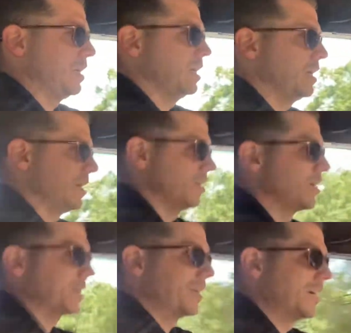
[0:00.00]
and
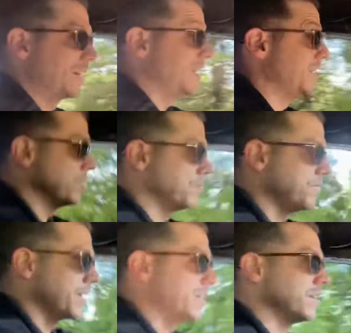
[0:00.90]
they're not getting any easier to
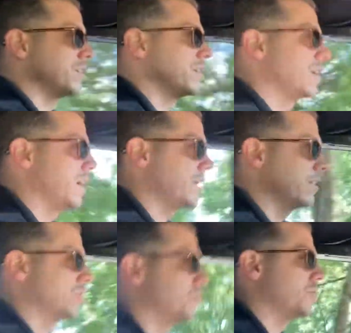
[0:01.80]
find. I
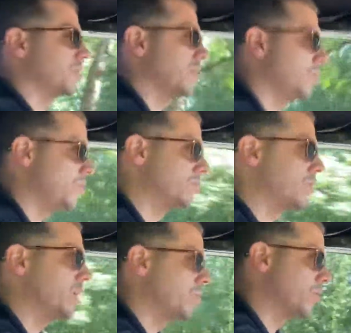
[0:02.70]
think this one's got all the
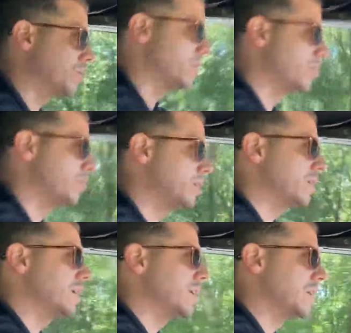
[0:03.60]
right work done to it,
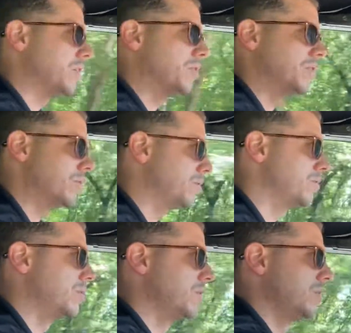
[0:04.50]
and are there,
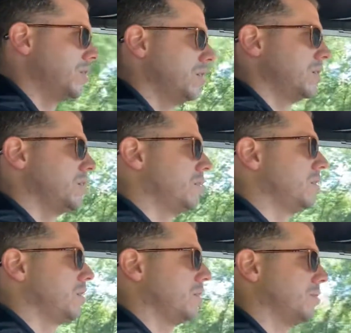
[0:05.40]
you know,